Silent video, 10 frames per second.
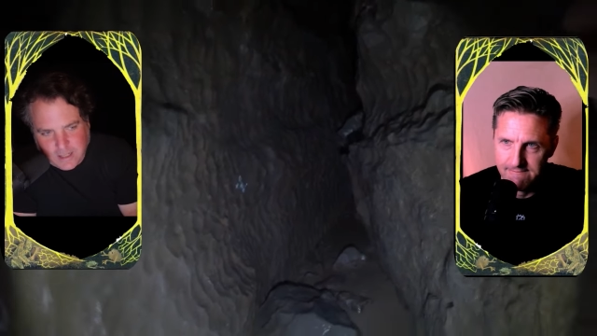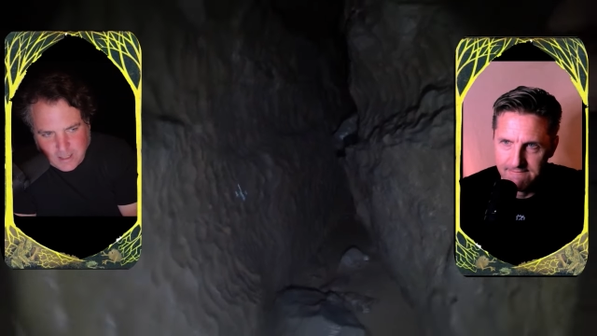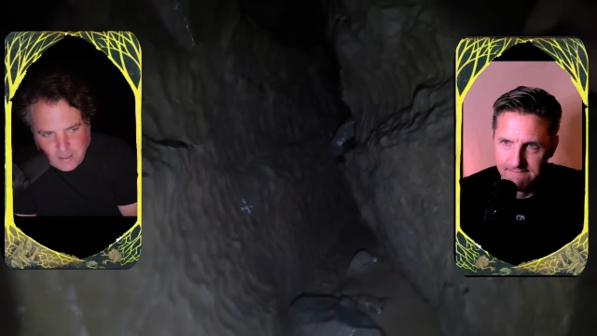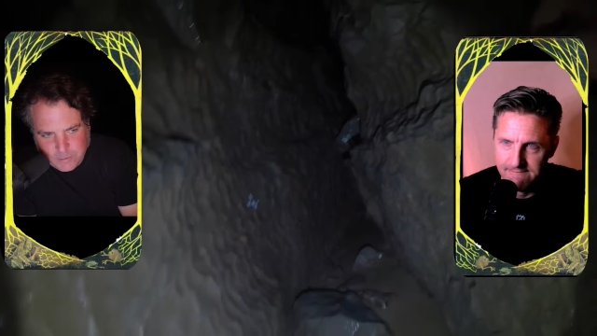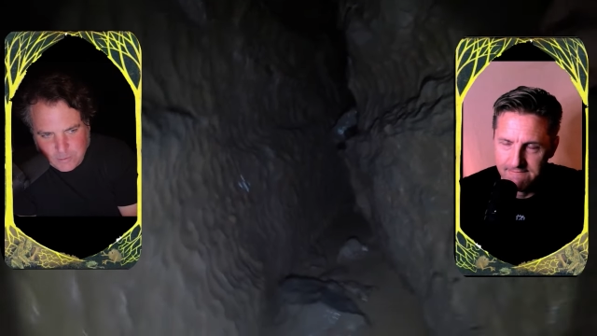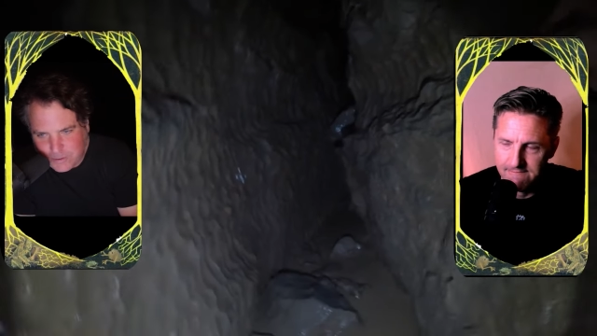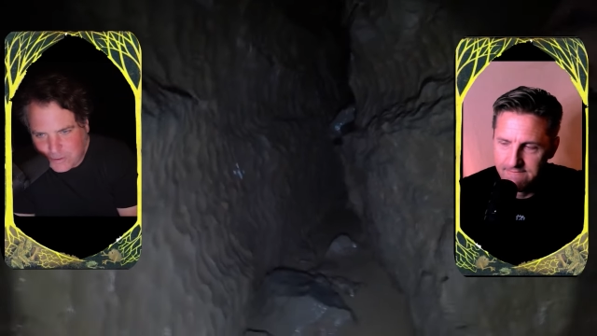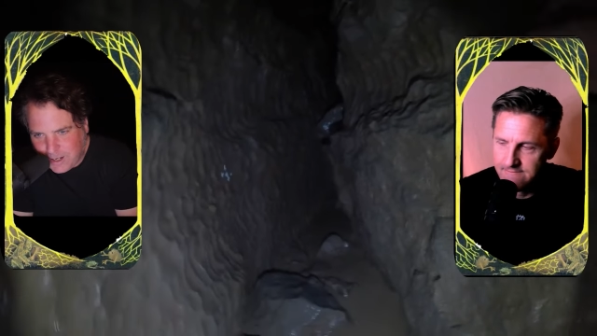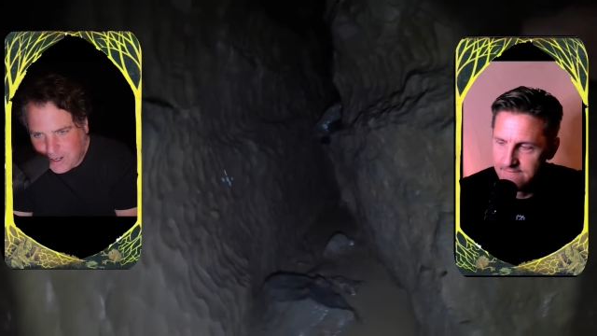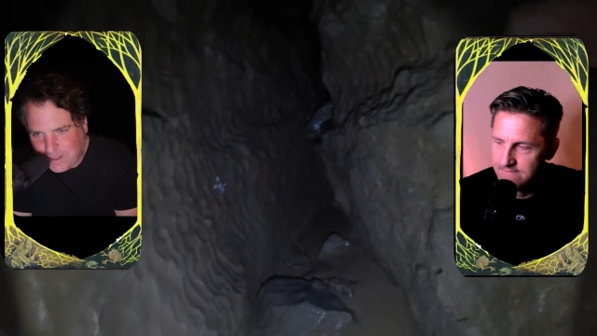Speaker 1: I'm going to
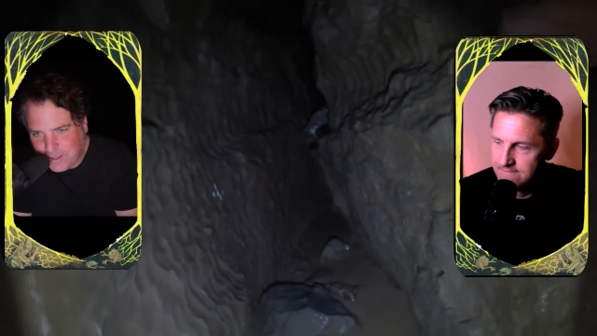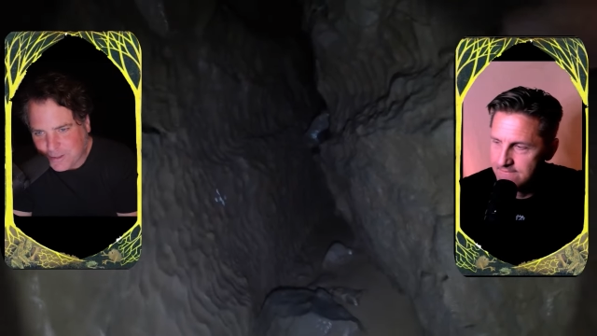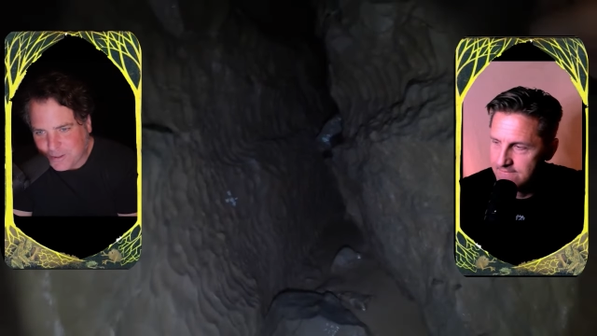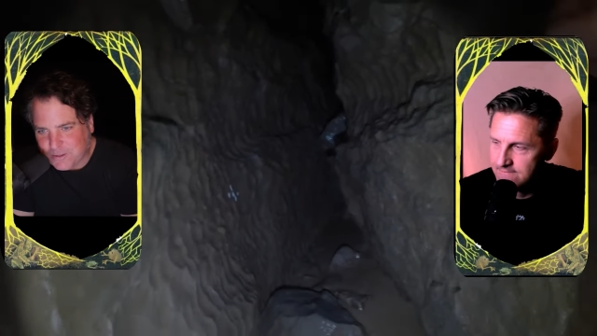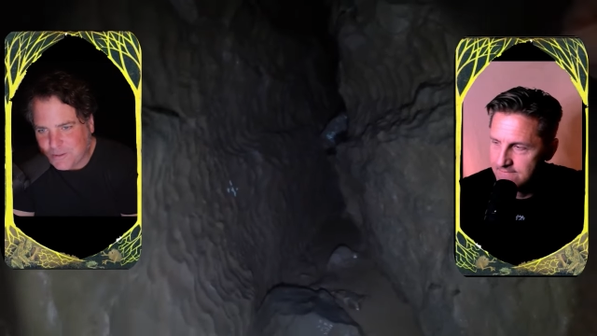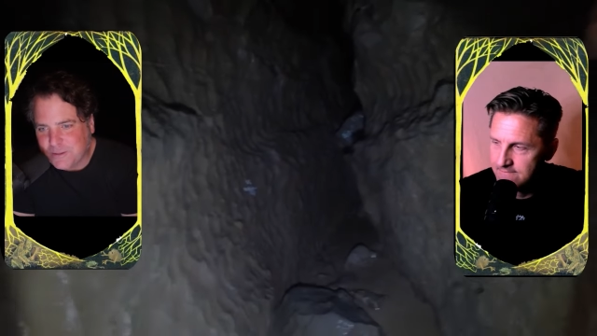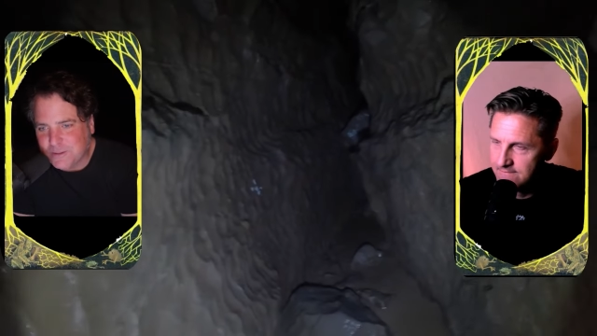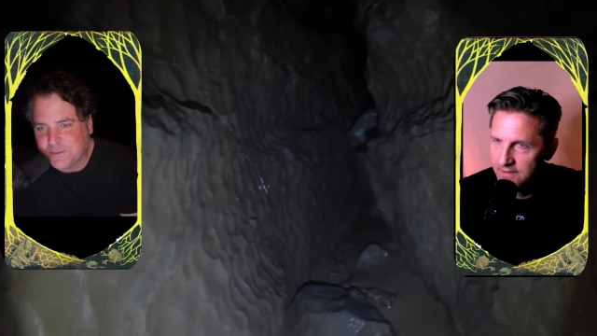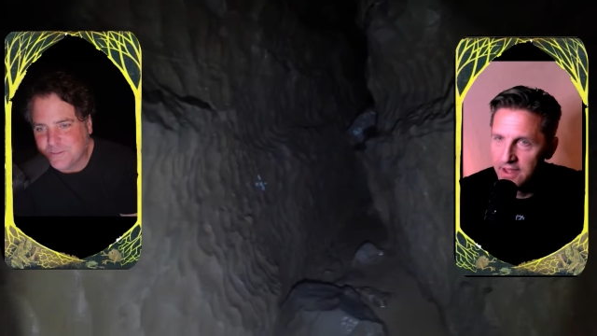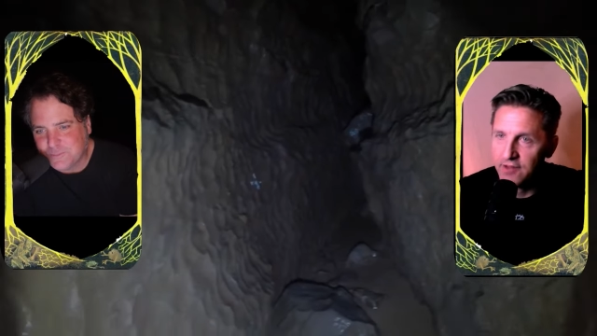die here.
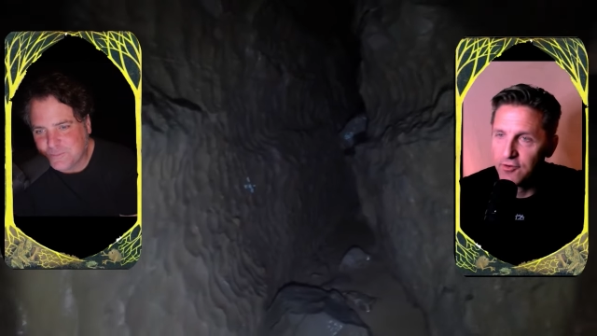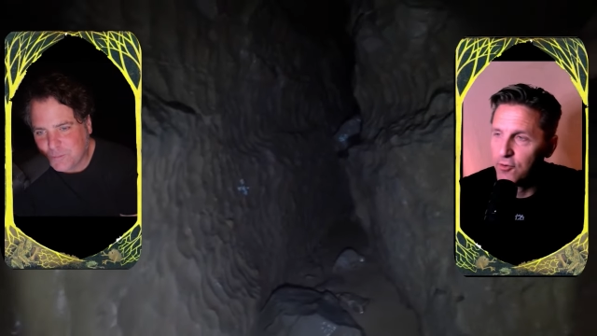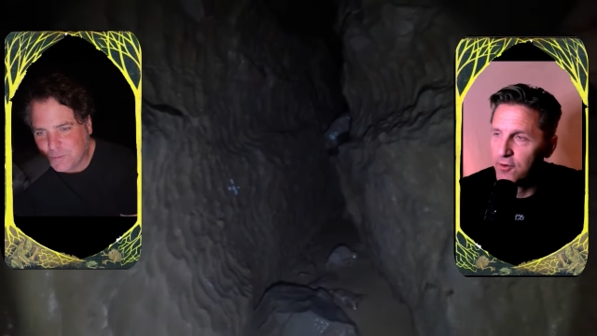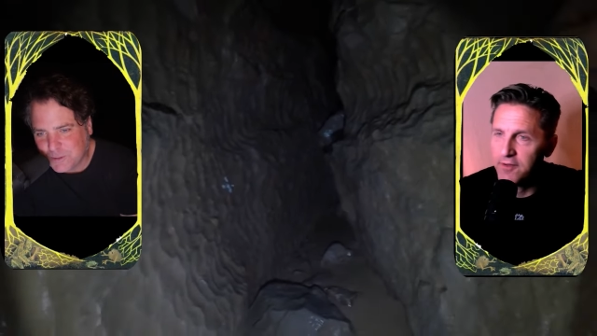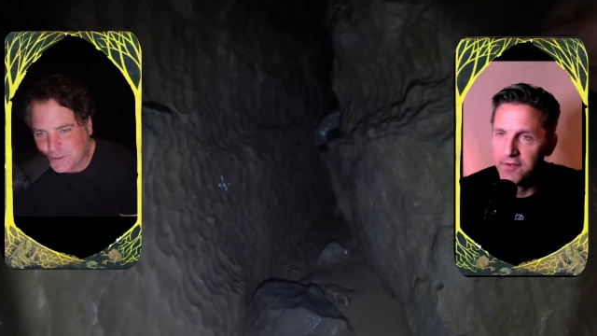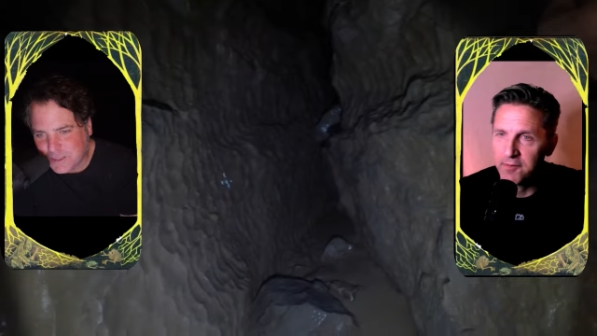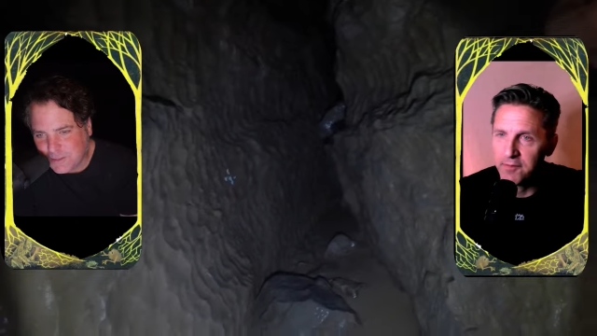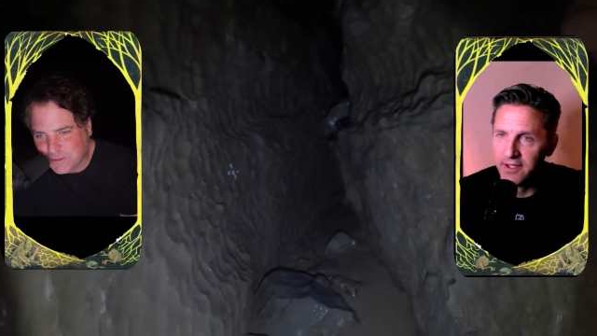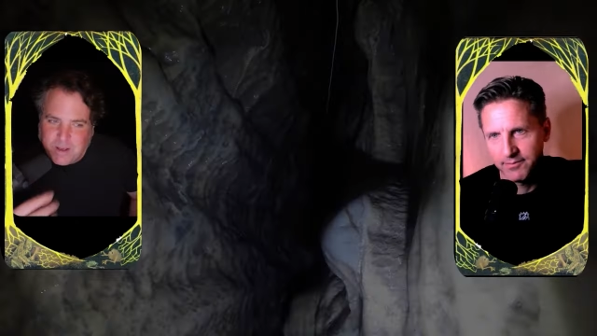That is horrific.